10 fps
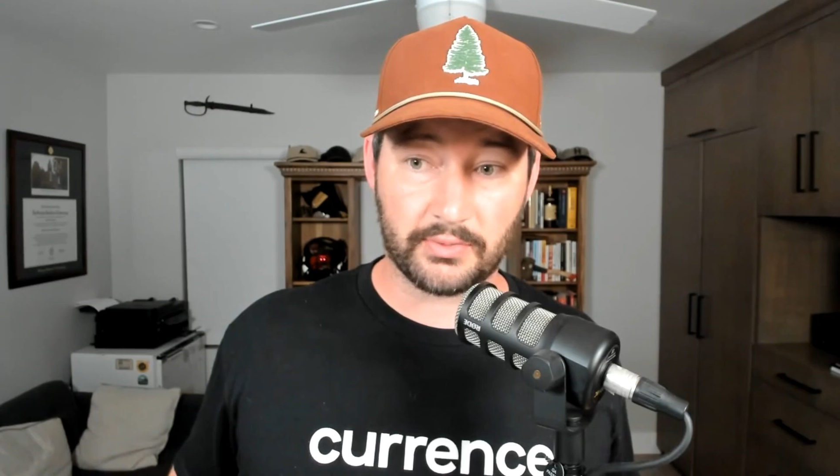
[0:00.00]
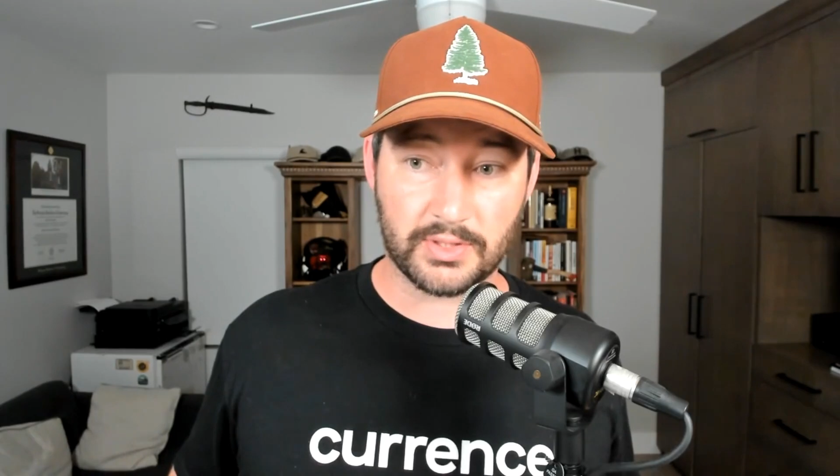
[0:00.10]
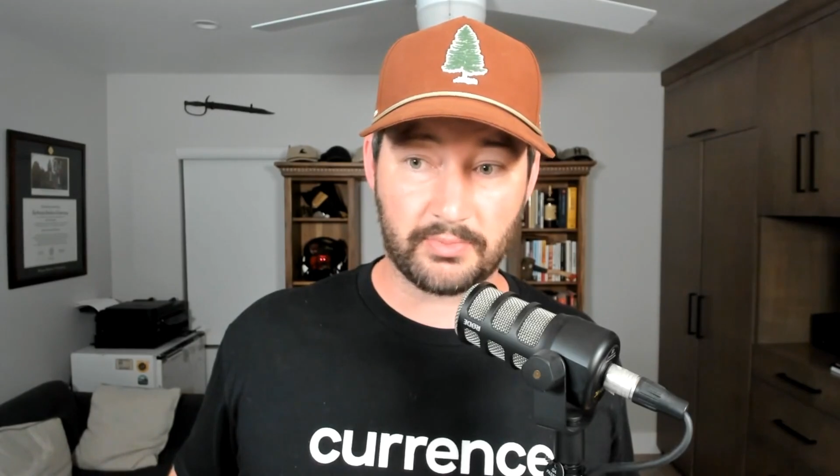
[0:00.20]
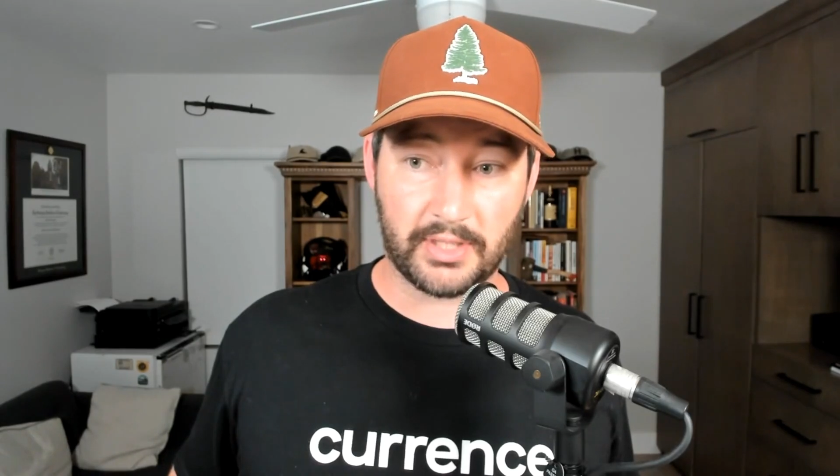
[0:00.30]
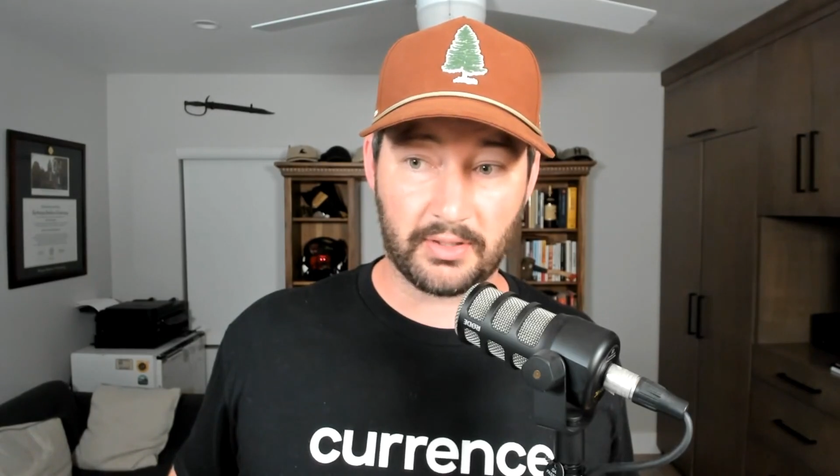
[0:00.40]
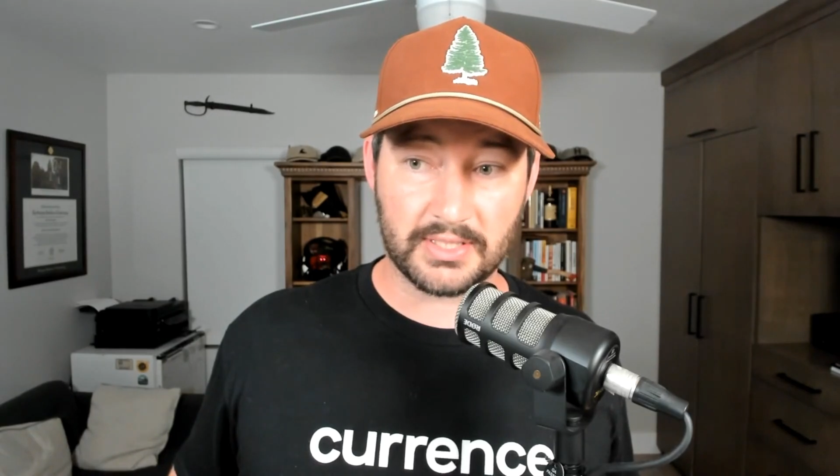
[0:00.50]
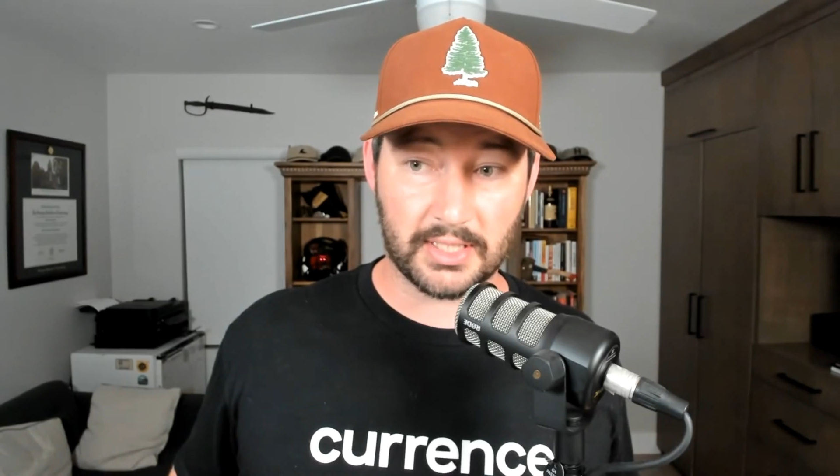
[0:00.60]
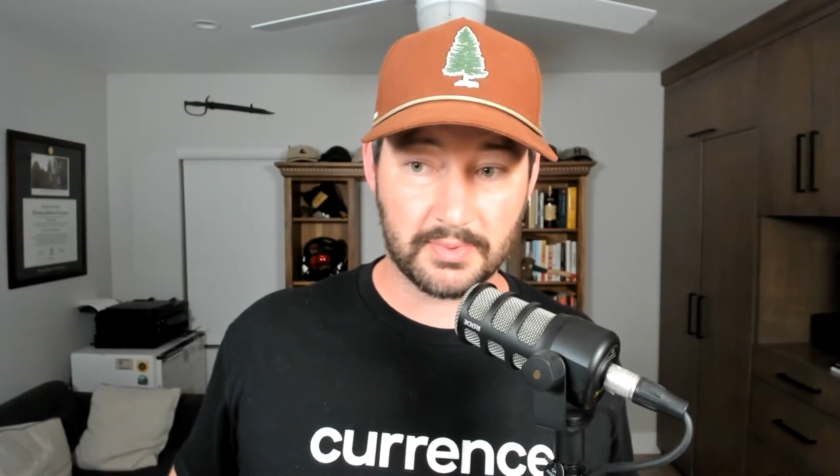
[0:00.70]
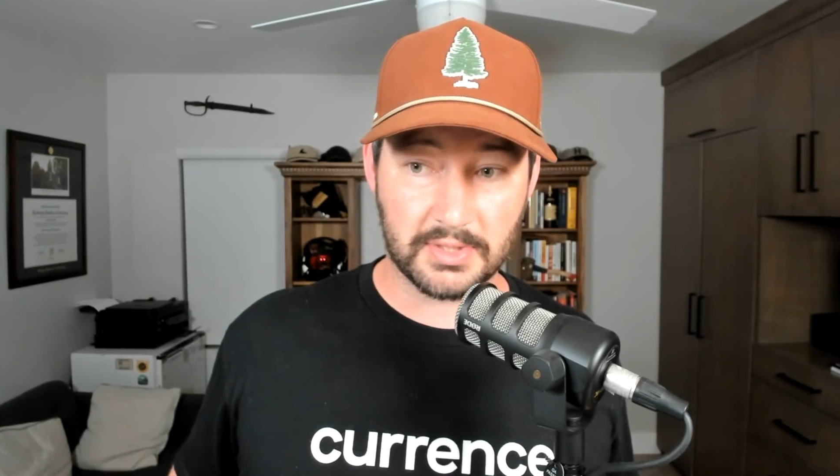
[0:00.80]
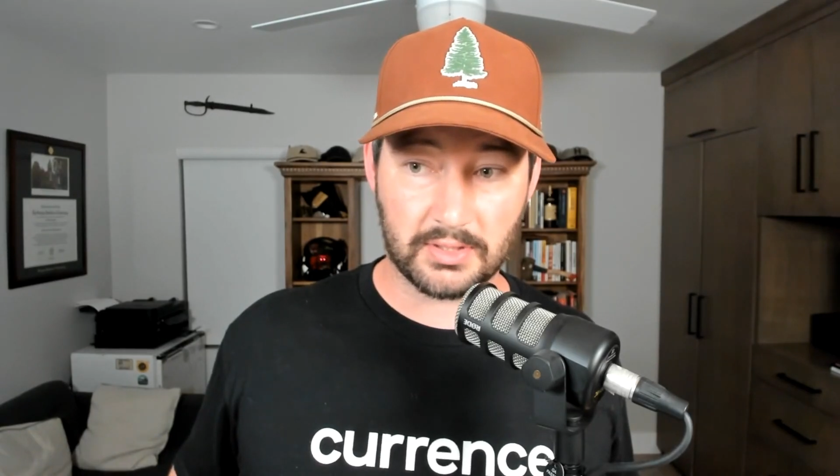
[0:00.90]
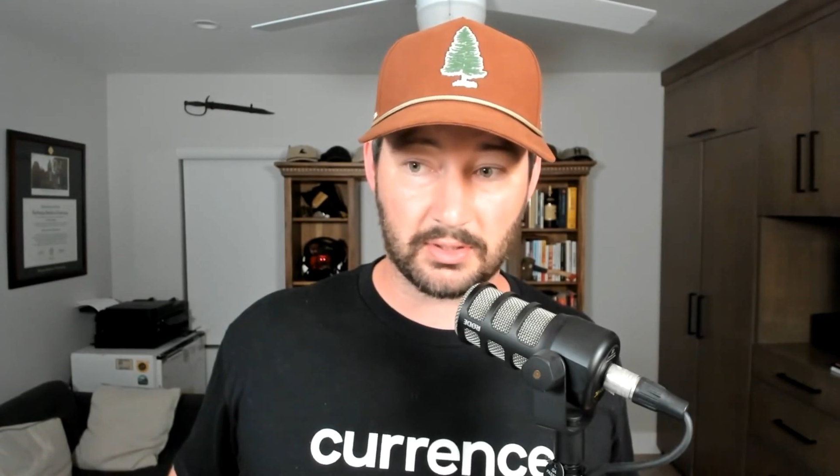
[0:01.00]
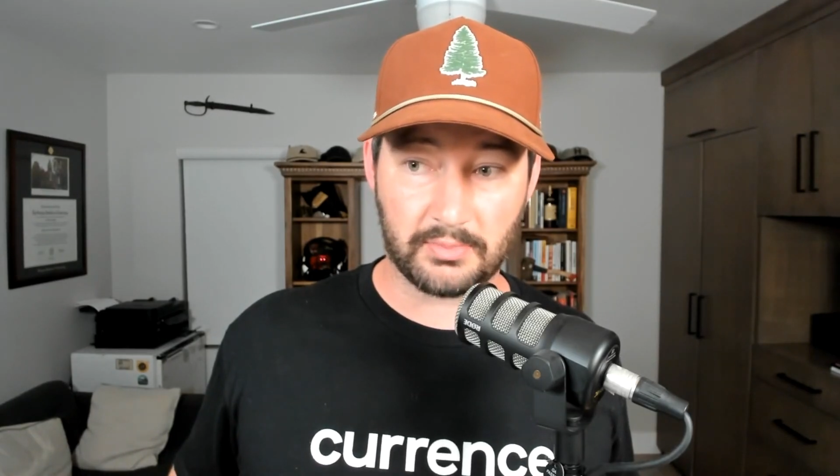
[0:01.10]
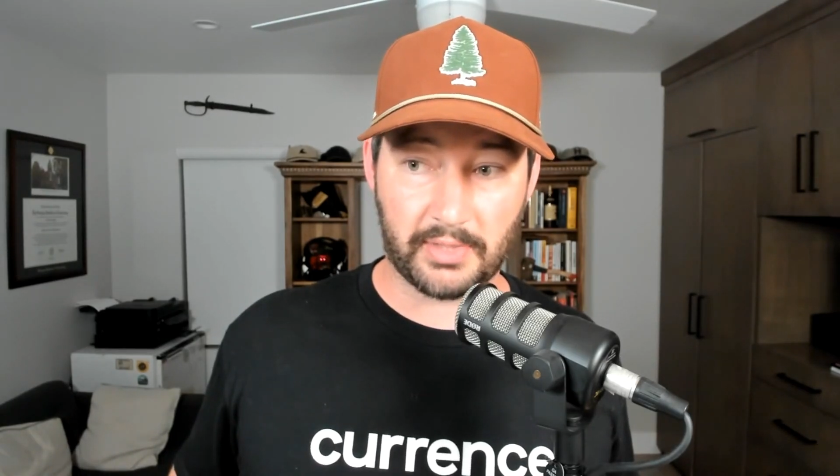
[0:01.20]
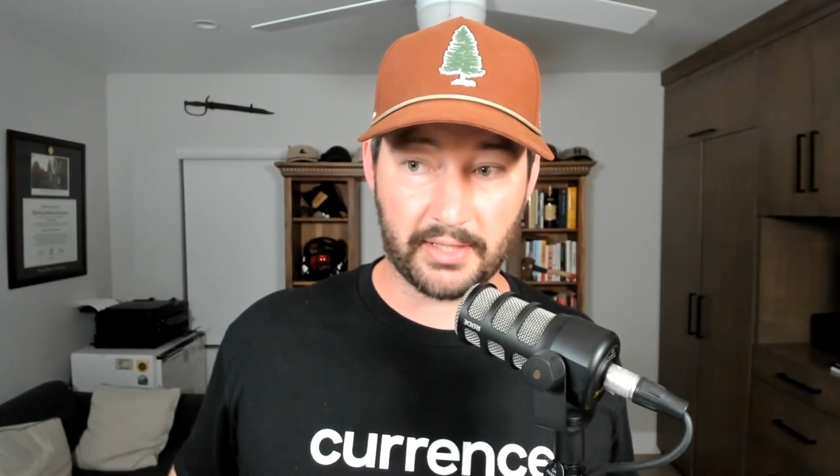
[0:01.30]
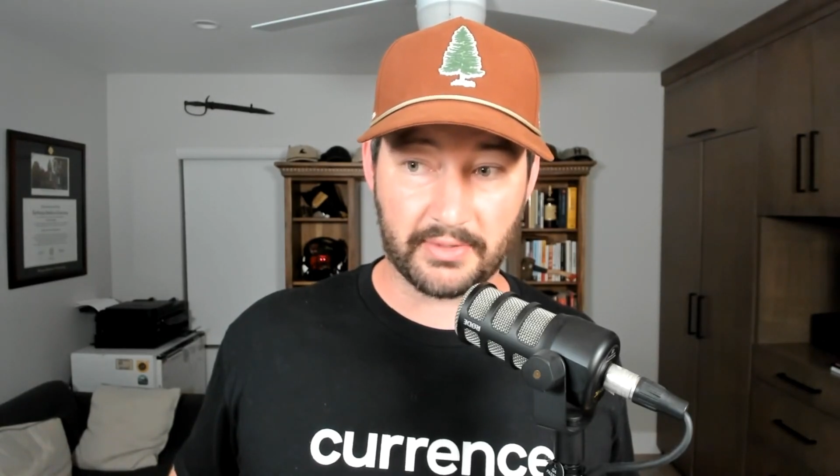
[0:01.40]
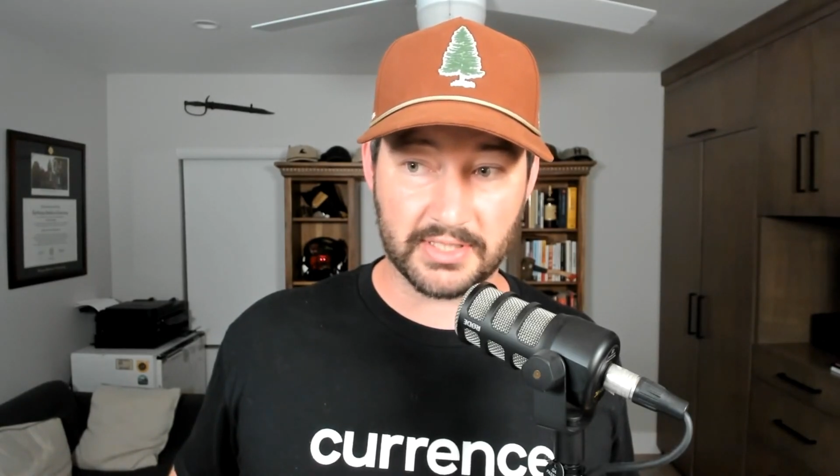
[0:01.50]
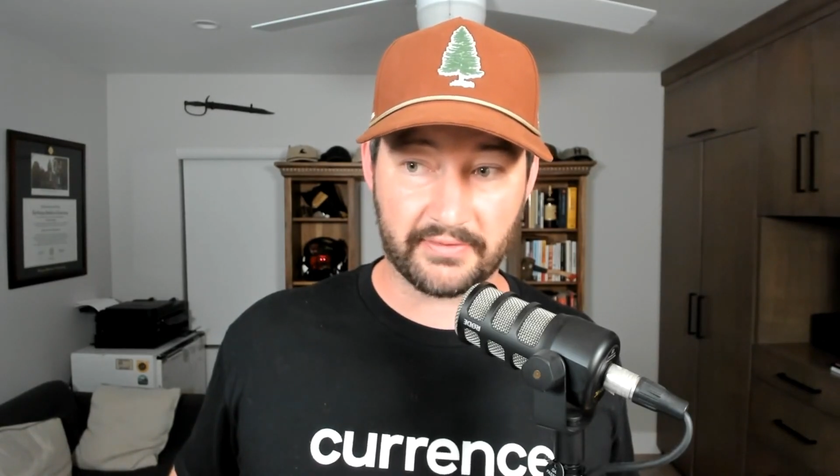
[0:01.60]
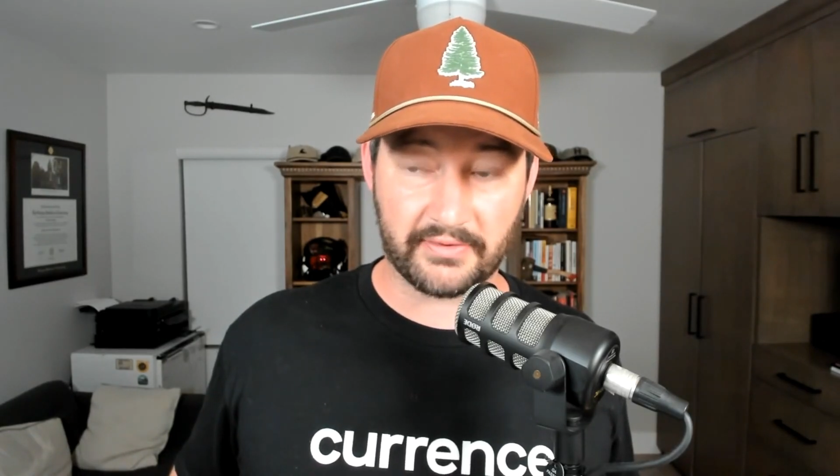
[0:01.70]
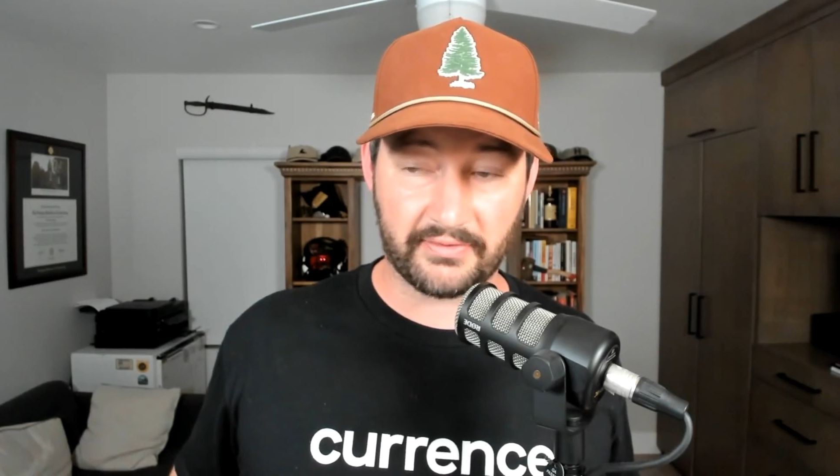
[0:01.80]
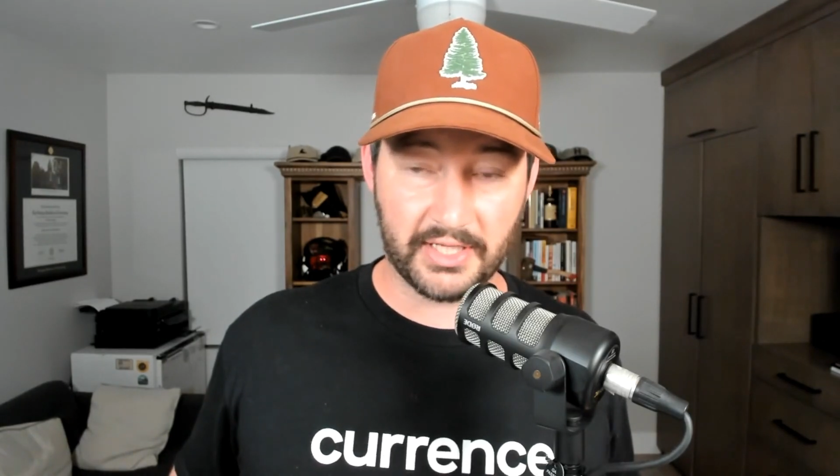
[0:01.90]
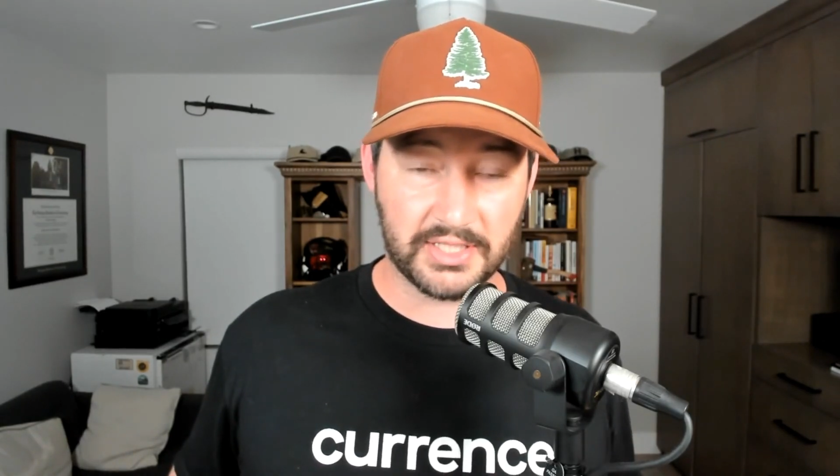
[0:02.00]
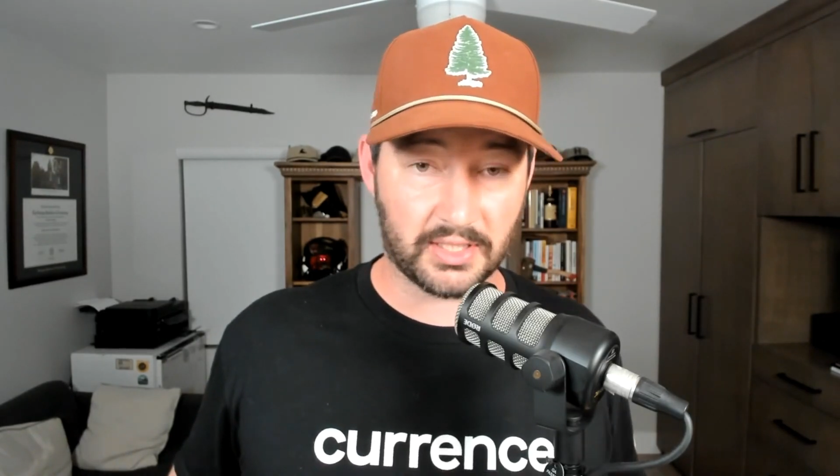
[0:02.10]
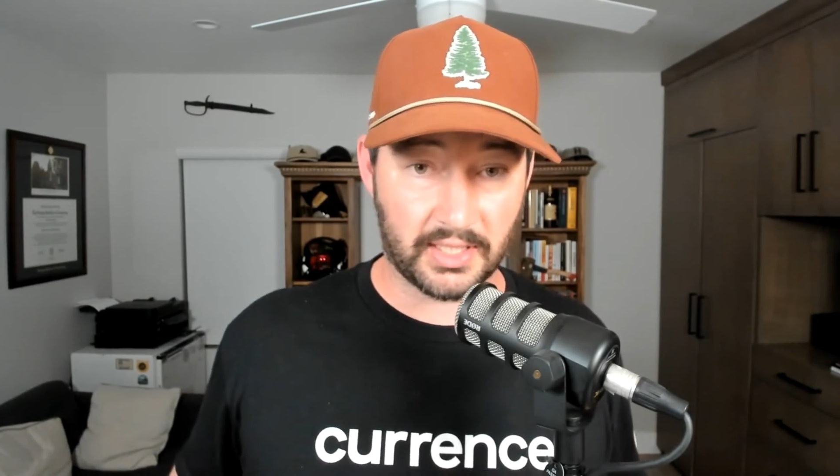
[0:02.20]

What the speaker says: was merely substituted by the risk of inflation.